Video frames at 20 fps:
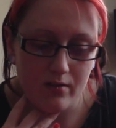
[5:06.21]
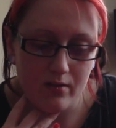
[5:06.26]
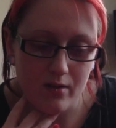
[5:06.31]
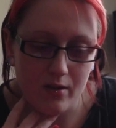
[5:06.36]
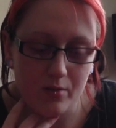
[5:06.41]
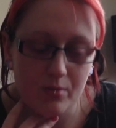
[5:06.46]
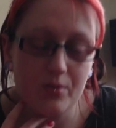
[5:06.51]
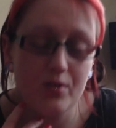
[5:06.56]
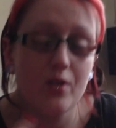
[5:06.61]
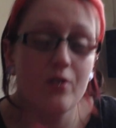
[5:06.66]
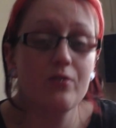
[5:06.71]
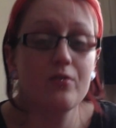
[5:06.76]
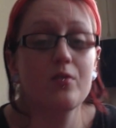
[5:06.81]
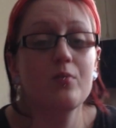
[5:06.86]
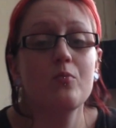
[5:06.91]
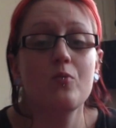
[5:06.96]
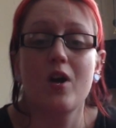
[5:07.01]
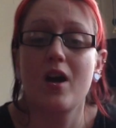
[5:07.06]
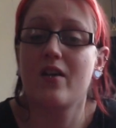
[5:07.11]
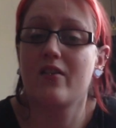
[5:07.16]
I was
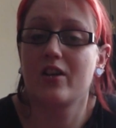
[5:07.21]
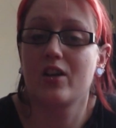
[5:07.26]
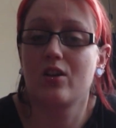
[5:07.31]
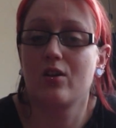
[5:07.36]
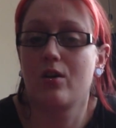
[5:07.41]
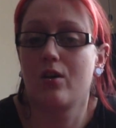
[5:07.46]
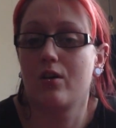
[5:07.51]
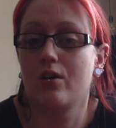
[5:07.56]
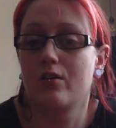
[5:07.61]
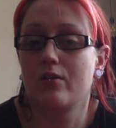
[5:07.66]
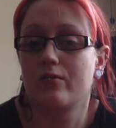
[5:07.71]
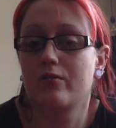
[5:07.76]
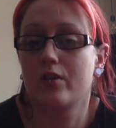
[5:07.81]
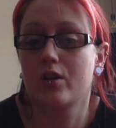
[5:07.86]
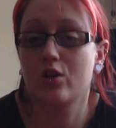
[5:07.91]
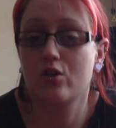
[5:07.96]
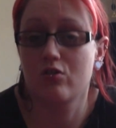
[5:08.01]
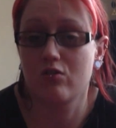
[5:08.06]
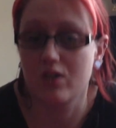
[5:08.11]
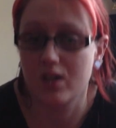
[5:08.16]
often wearing a lot of
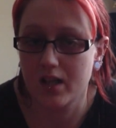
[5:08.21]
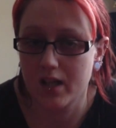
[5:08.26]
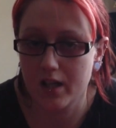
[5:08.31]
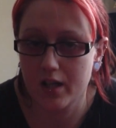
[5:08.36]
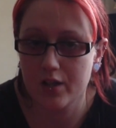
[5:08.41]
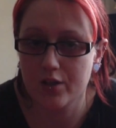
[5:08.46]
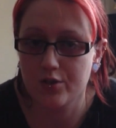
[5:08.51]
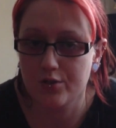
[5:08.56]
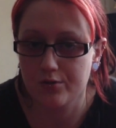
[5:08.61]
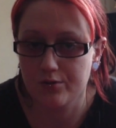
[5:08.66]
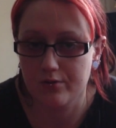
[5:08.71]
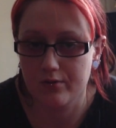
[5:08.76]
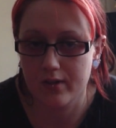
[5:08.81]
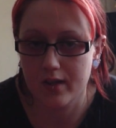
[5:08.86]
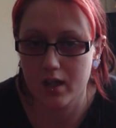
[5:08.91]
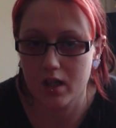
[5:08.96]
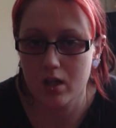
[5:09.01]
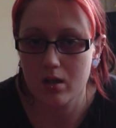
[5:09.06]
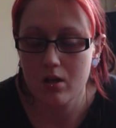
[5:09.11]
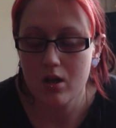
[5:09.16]
acrylic
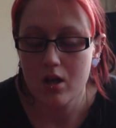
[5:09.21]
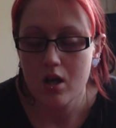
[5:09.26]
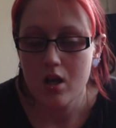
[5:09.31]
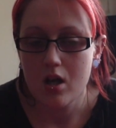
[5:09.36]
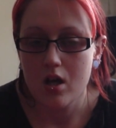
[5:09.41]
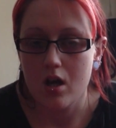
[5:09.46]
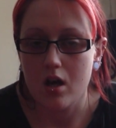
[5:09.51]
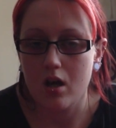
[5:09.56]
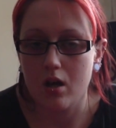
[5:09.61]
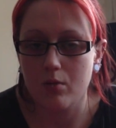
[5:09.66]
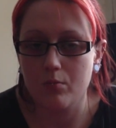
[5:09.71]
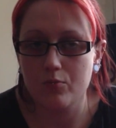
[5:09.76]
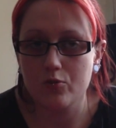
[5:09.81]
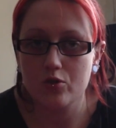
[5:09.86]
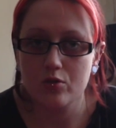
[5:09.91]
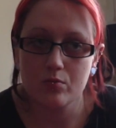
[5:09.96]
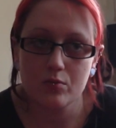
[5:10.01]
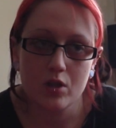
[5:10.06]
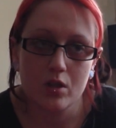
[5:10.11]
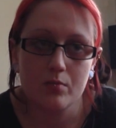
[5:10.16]
jewellery,
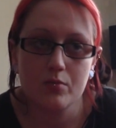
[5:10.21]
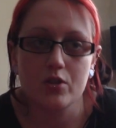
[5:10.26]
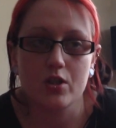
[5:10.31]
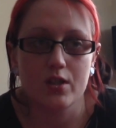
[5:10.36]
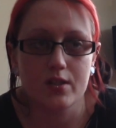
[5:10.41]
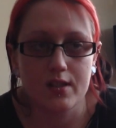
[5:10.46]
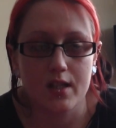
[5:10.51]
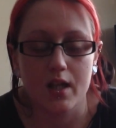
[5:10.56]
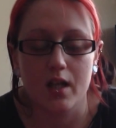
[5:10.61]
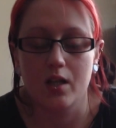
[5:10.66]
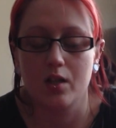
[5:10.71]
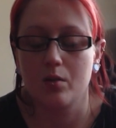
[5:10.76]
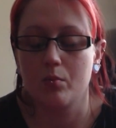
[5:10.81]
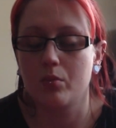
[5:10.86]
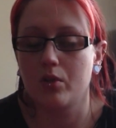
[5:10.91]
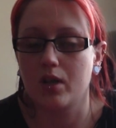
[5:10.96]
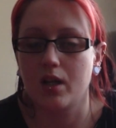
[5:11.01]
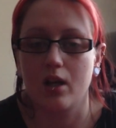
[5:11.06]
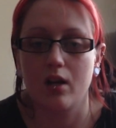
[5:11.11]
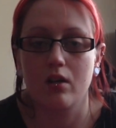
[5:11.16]
sometimes titanium,
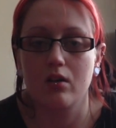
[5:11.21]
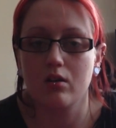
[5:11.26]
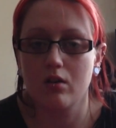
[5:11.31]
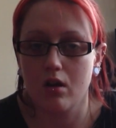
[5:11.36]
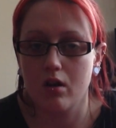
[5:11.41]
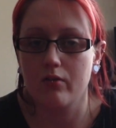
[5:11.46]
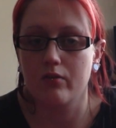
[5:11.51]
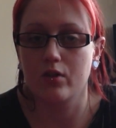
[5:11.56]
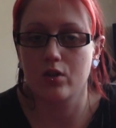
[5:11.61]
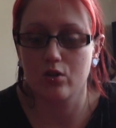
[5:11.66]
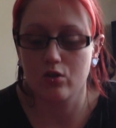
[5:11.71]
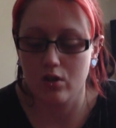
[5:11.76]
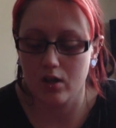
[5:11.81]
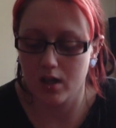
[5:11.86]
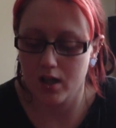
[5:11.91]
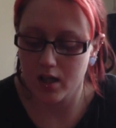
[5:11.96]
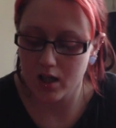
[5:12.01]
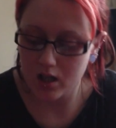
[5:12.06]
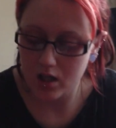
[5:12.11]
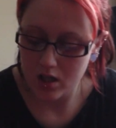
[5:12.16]
but yeah, a lot of
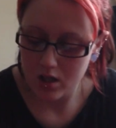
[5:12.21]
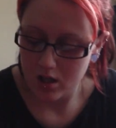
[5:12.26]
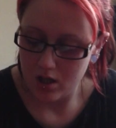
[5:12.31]
acrylic.